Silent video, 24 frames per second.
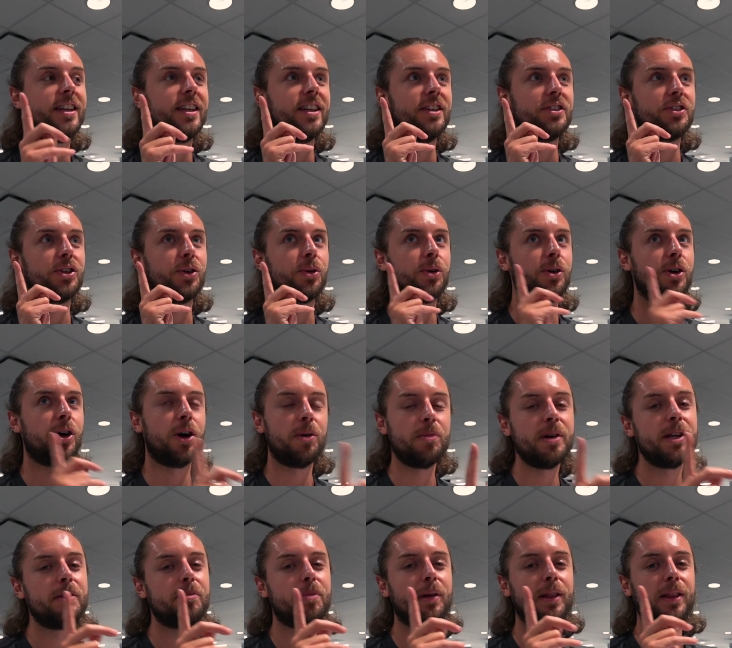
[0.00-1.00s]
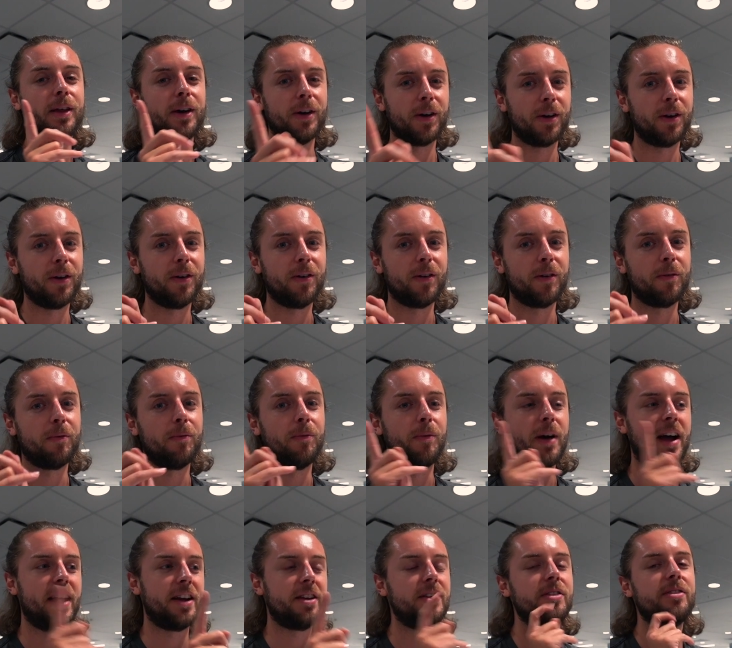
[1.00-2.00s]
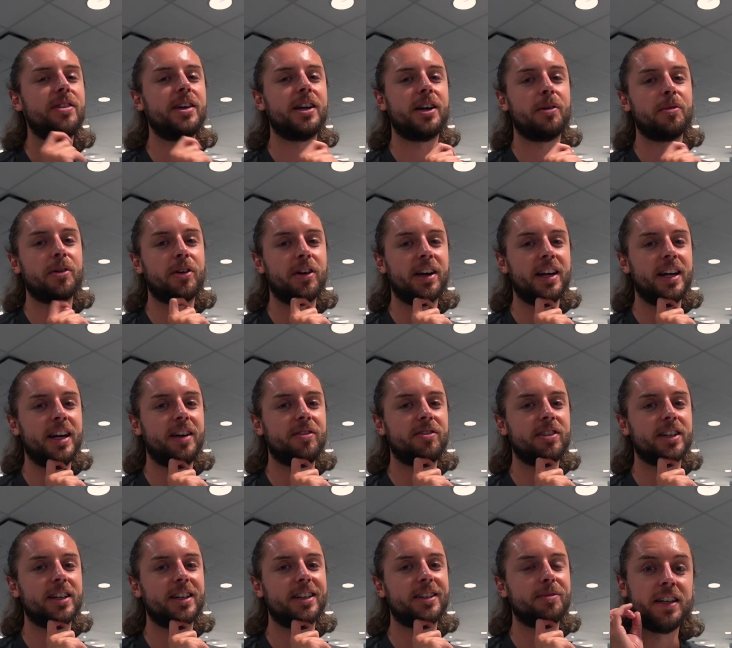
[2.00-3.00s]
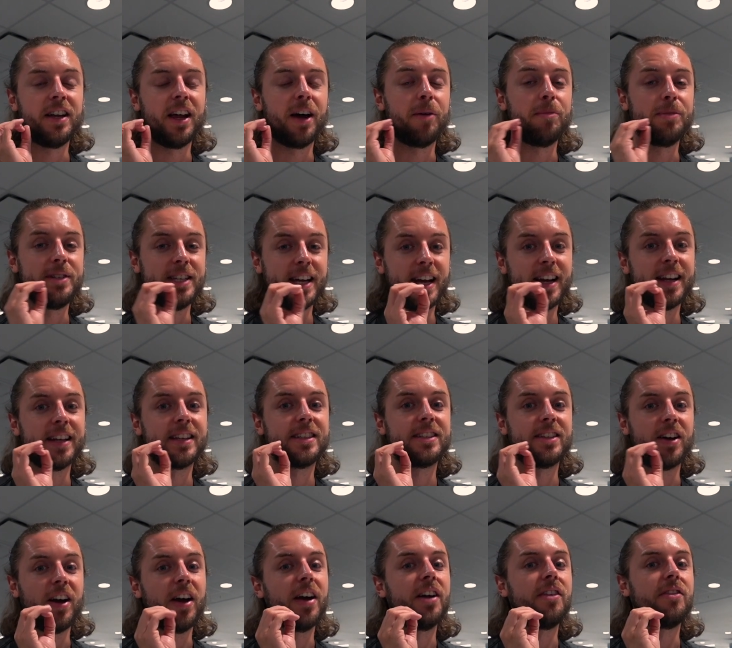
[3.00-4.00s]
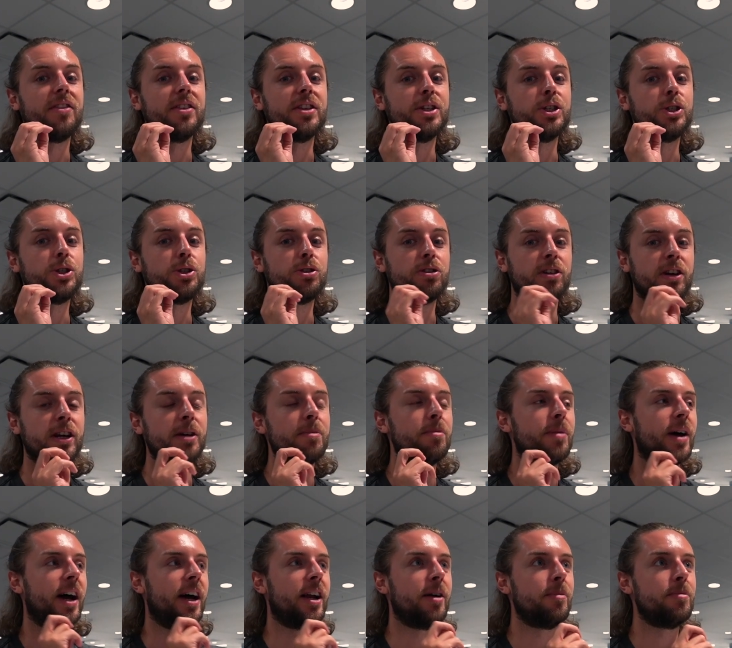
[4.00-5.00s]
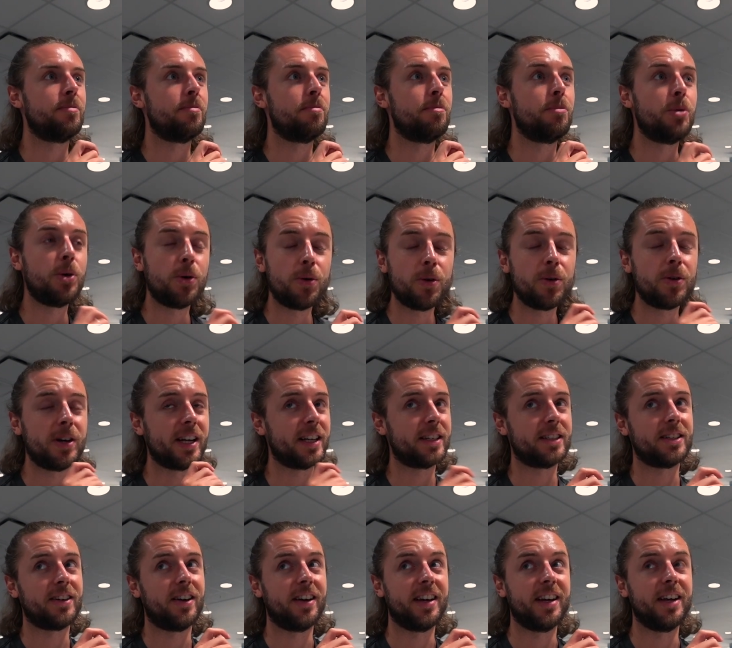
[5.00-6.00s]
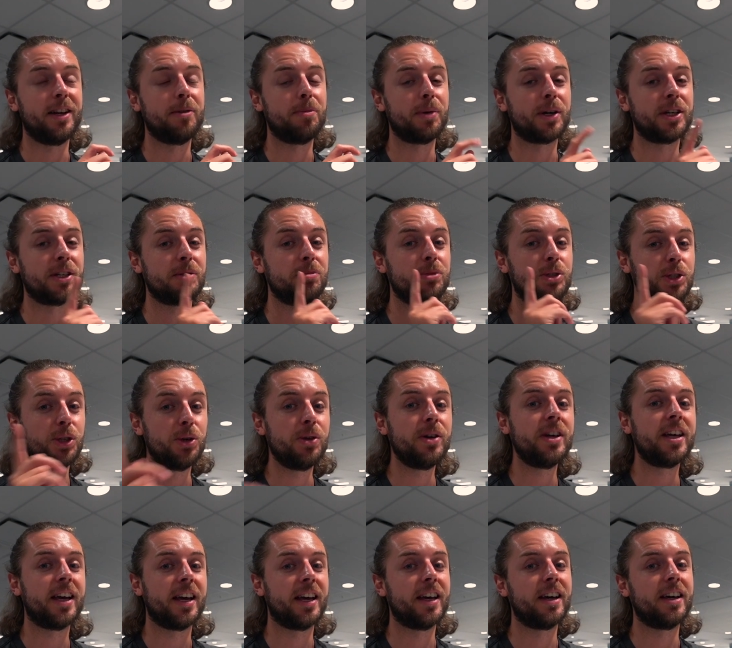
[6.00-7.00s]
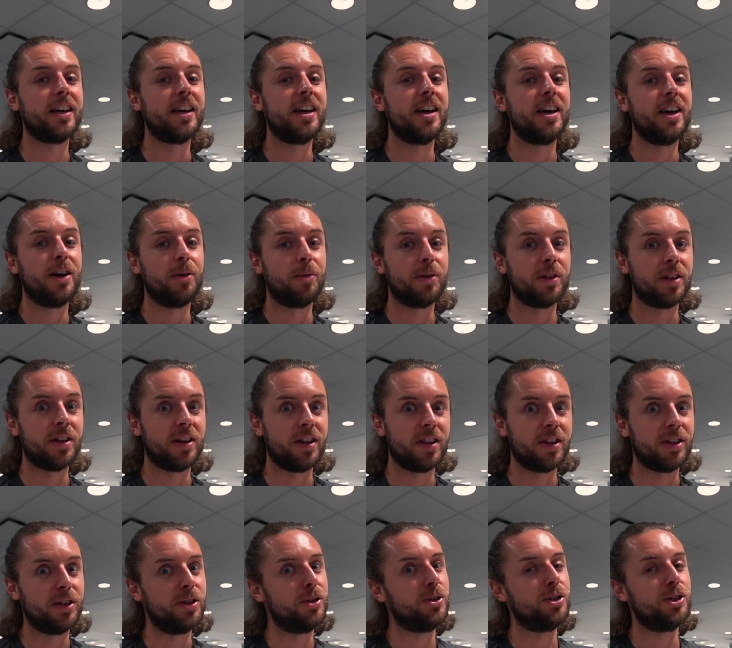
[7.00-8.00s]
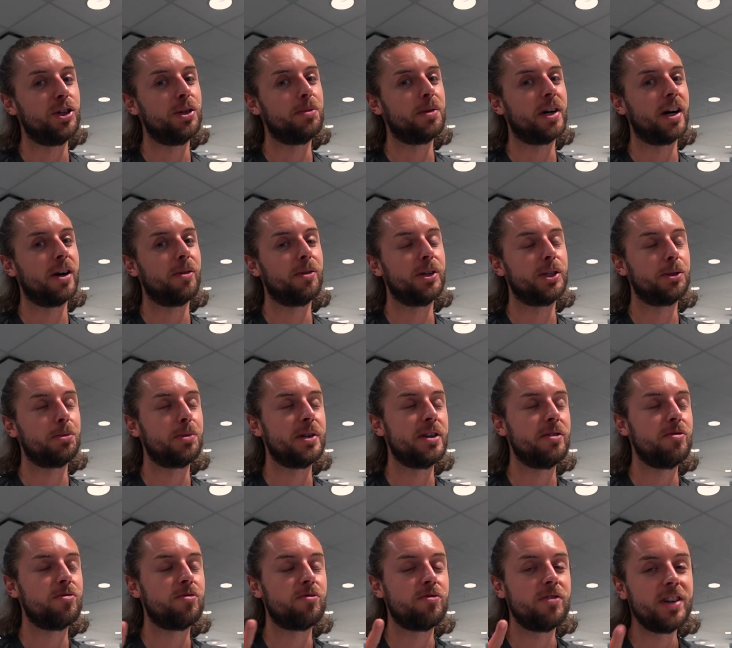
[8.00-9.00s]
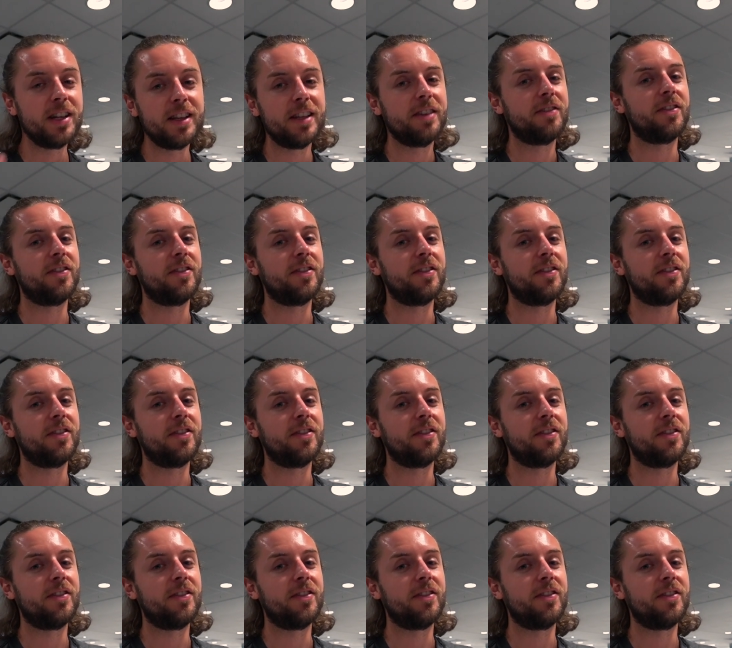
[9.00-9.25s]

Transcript: So comment below, where do you think I'm going in Africa? I'm dead excited for this trip. And I'm more excited because I'm doing it with another YouTuber, which will be really